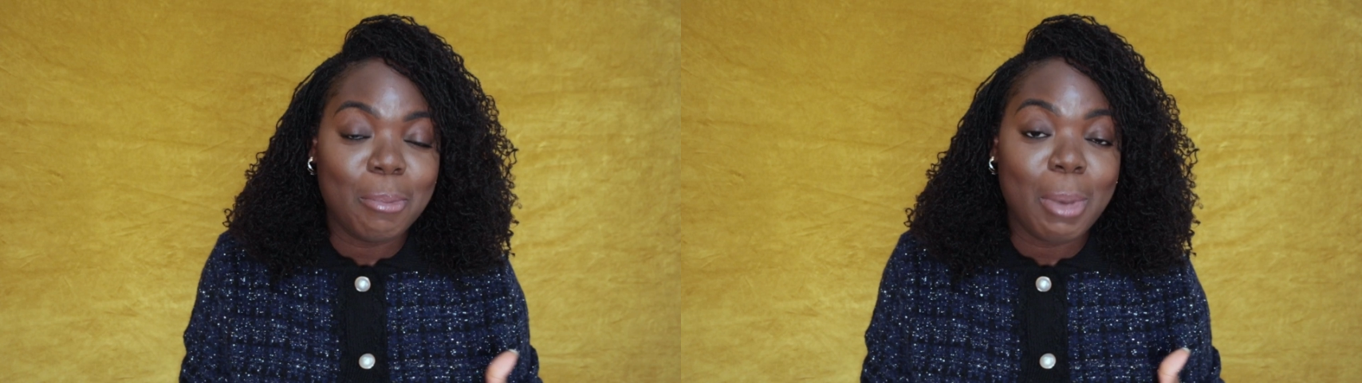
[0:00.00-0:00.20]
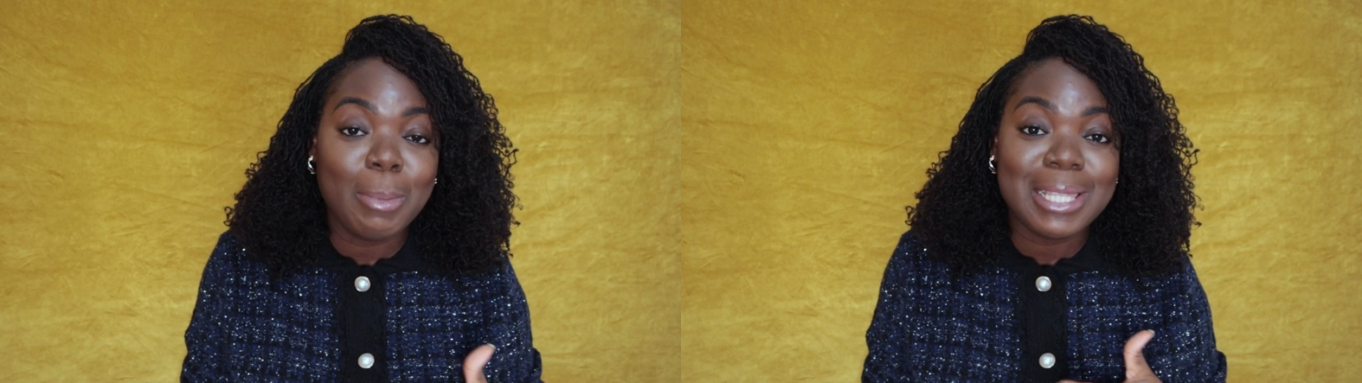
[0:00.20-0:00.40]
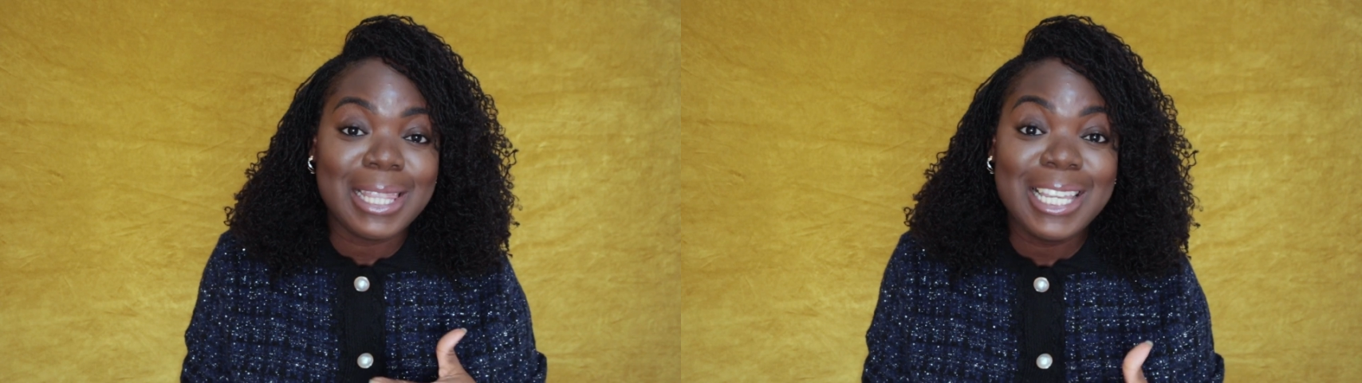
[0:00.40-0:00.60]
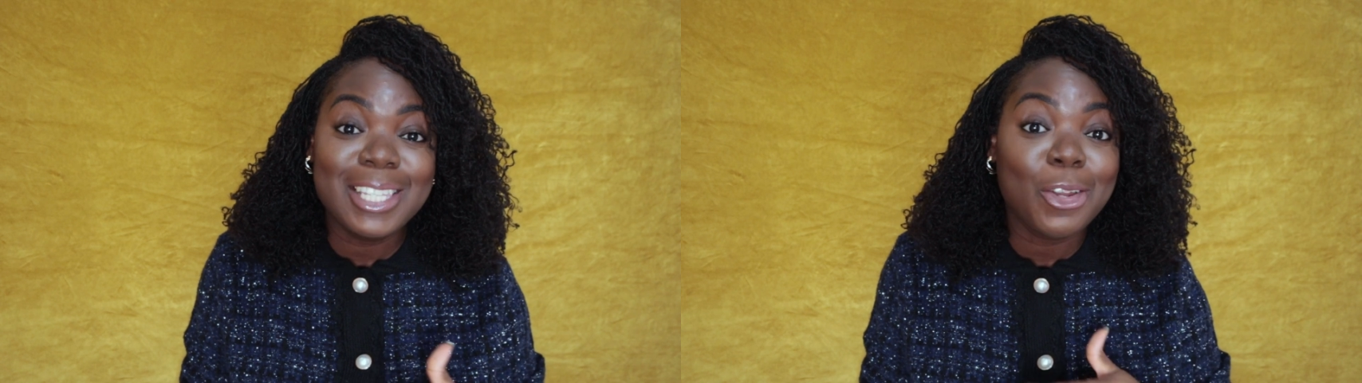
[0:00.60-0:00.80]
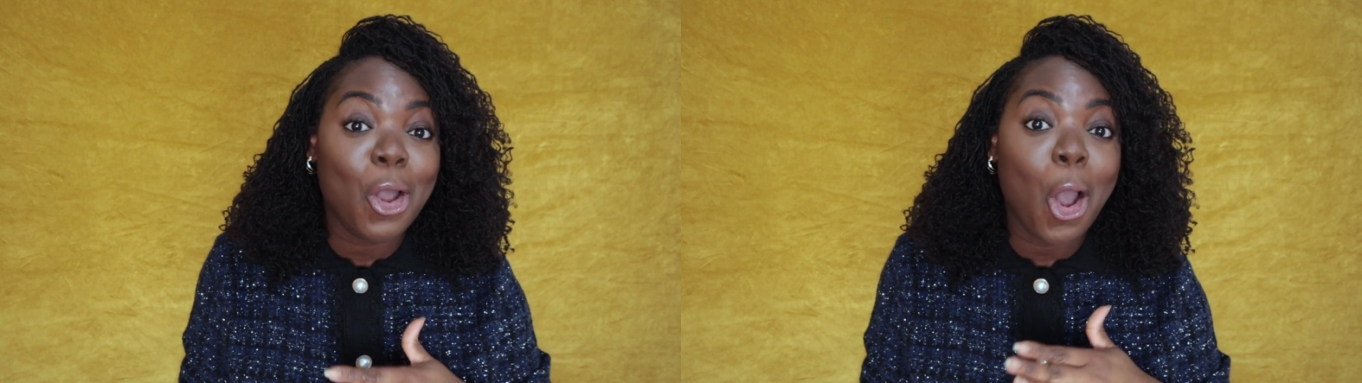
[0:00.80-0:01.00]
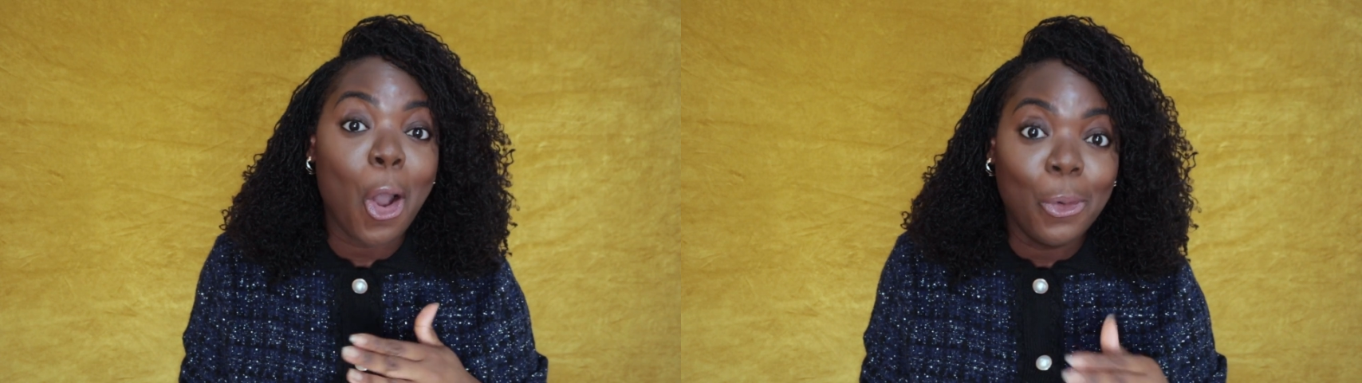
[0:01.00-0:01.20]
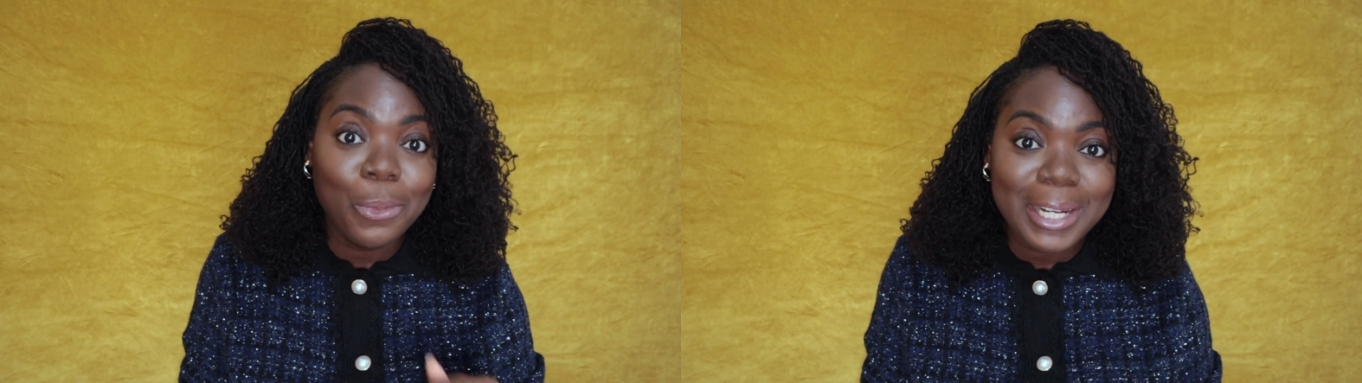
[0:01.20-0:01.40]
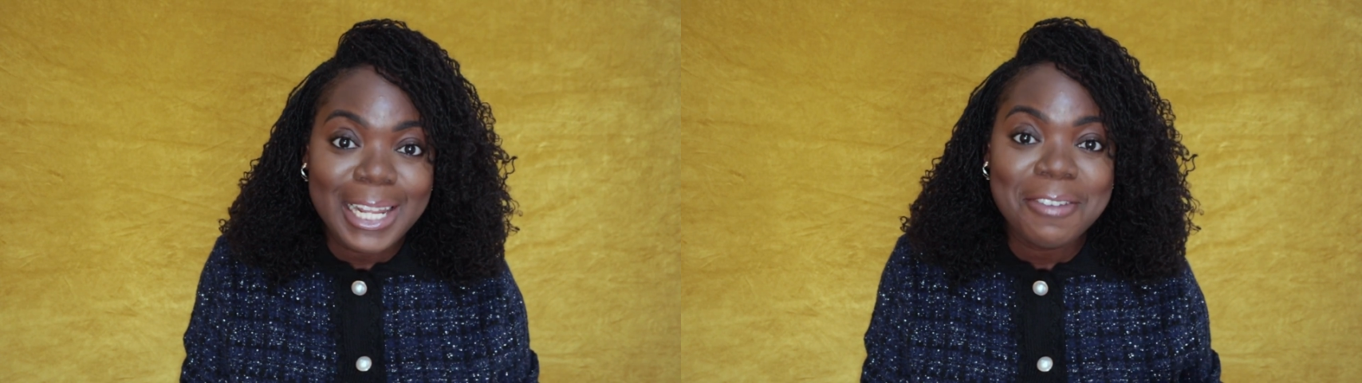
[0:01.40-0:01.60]
Mamas, these are the
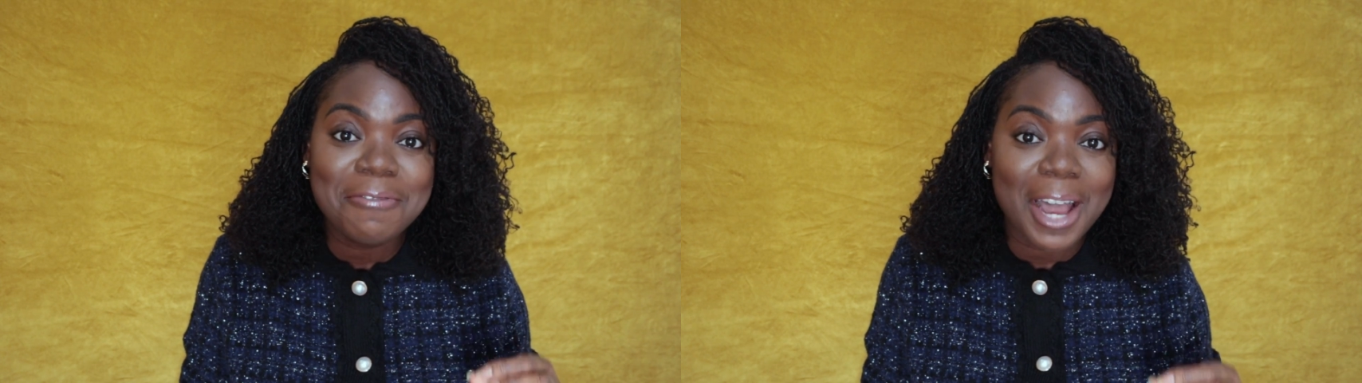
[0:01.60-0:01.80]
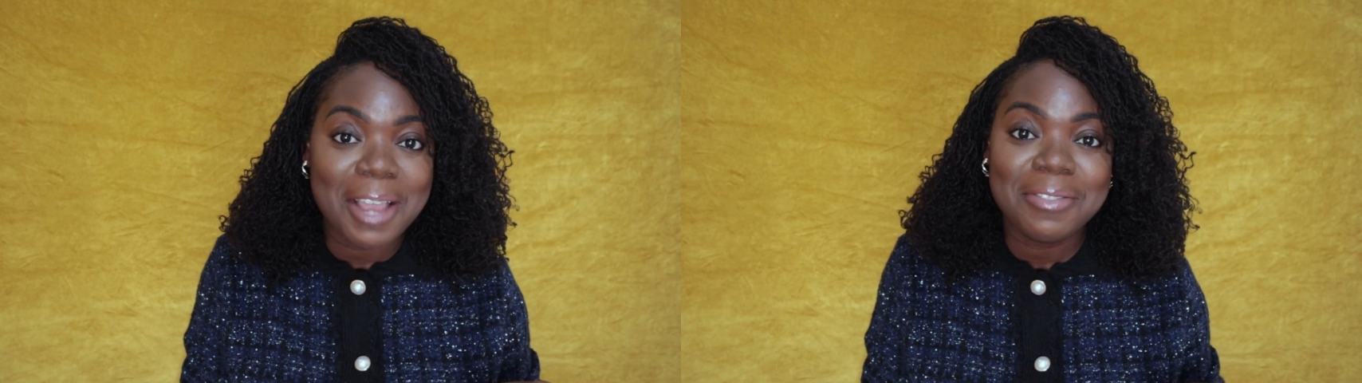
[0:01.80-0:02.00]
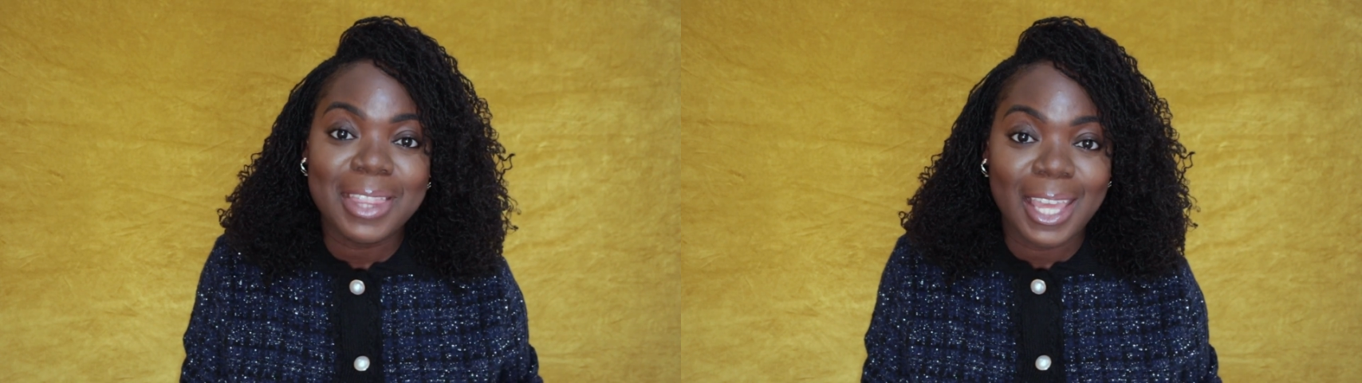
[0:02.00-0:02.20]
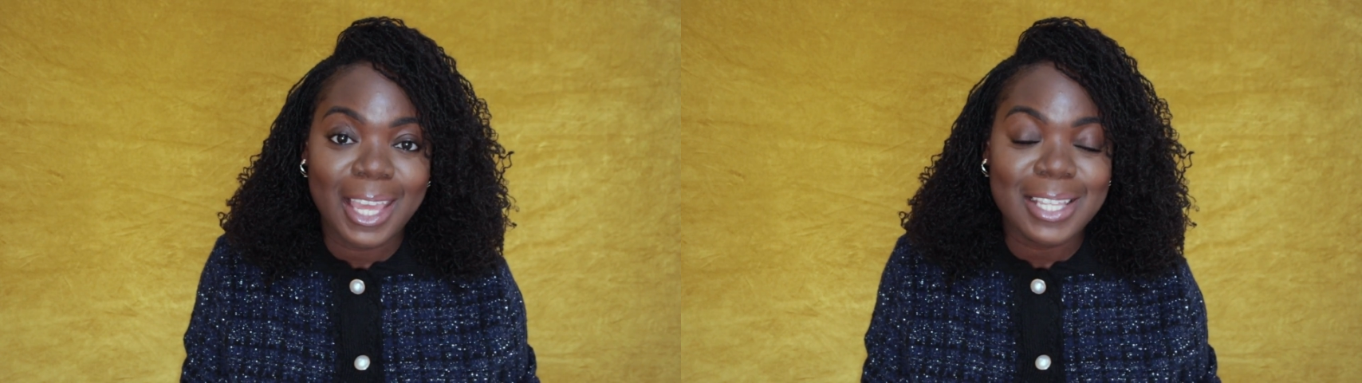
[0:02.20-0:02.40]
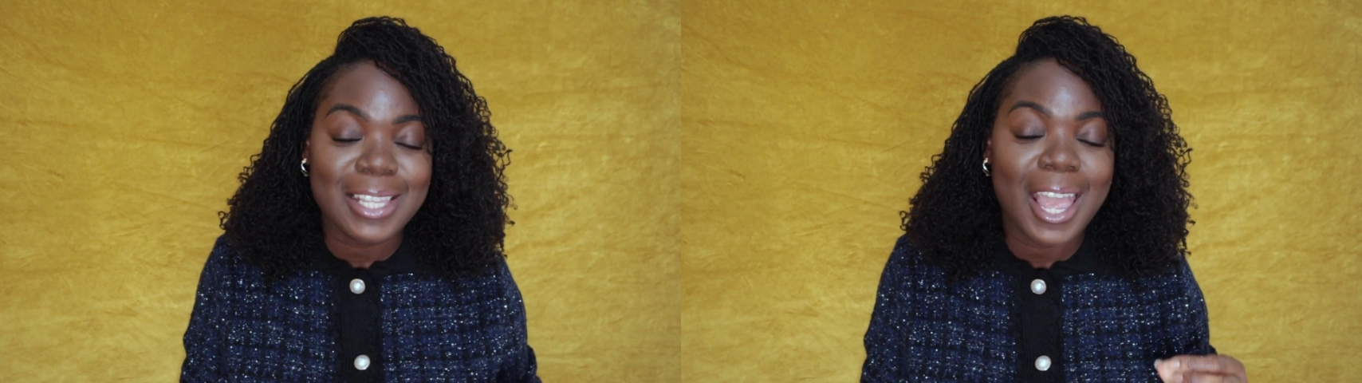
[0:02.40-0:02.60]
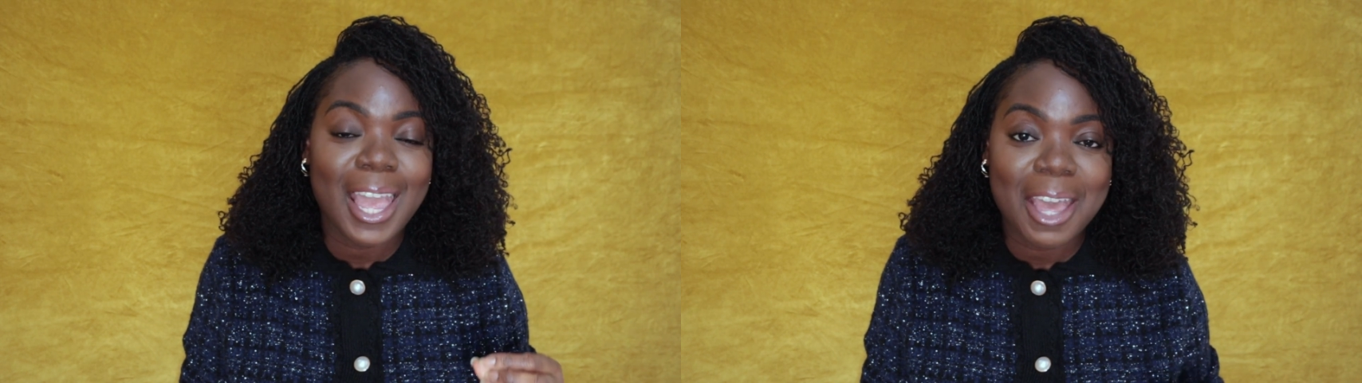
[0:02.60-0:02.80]
only 5 things I